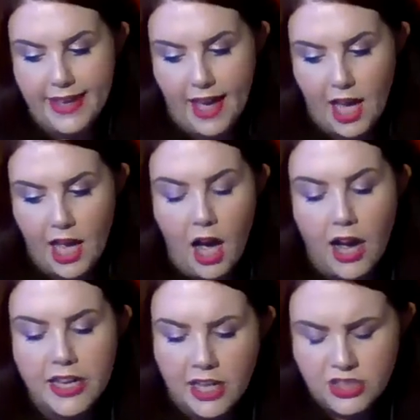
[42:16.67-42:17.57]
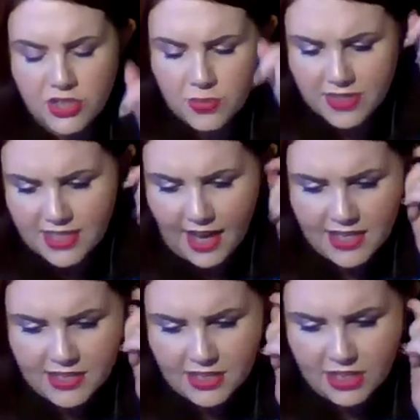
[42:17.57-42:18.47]
yeah, I just want to
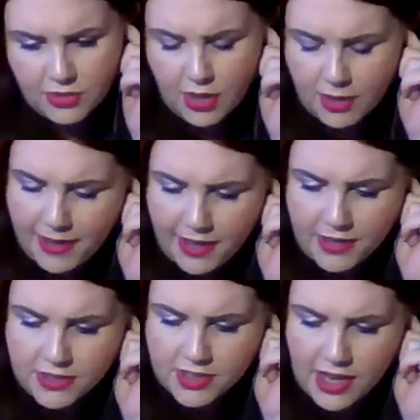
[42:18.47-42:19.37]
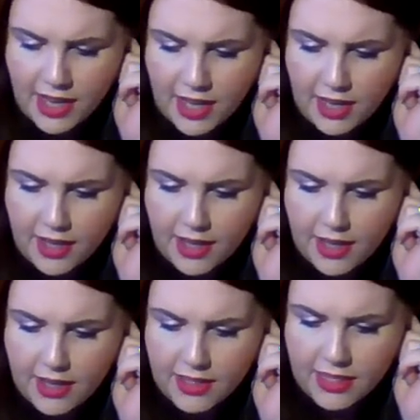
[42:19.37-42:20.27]
ask you about
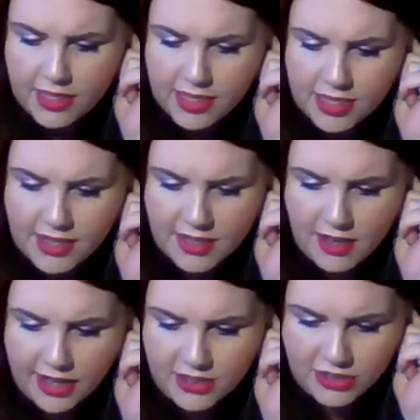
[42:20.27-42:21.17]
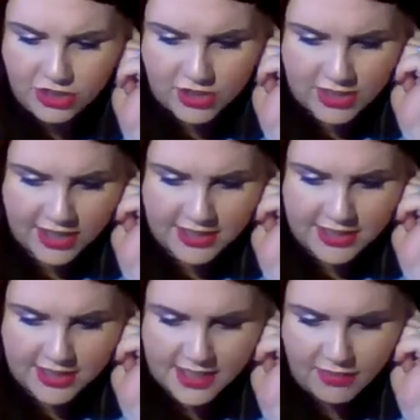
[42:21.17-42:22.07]
the
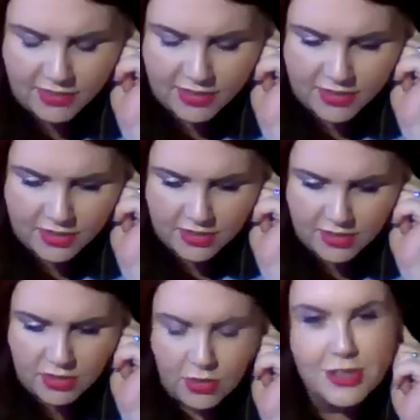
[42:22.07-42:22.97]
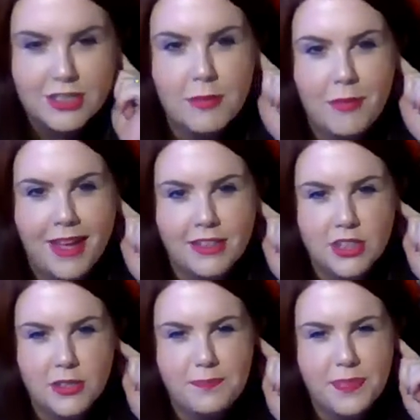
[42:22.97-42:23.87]
997th Lord
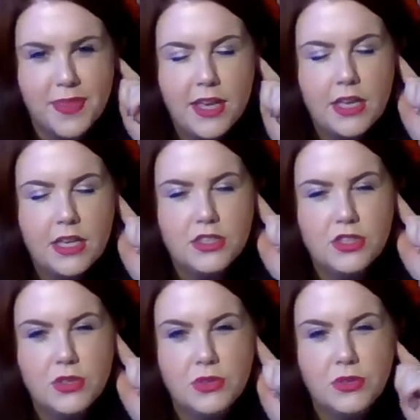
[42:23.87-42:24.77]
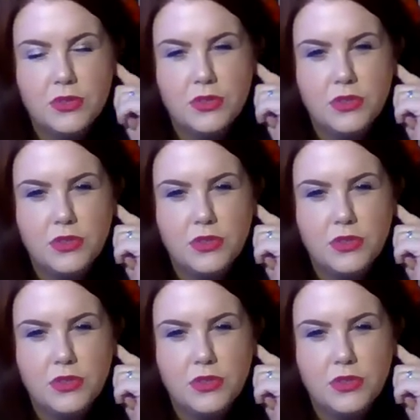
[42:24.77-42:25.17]
Commander. So